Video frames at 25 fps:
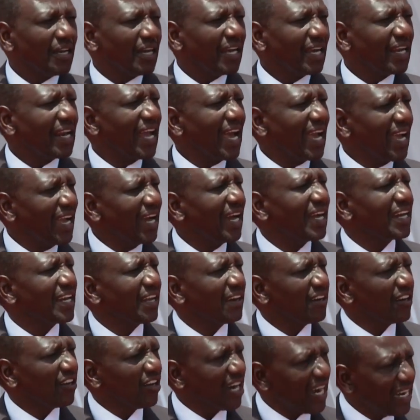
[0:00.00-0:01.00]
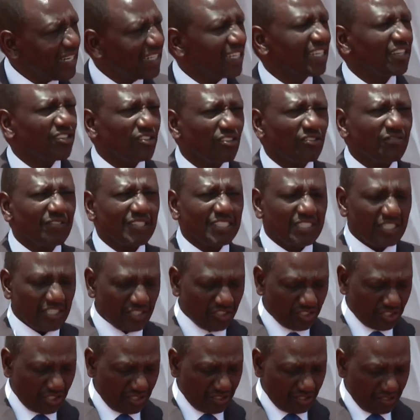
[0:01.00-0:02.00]
And I had a candid
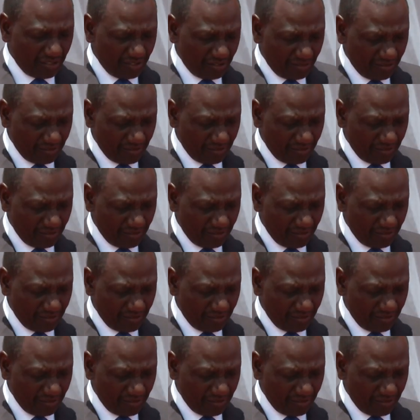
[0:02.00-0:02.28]
conversation.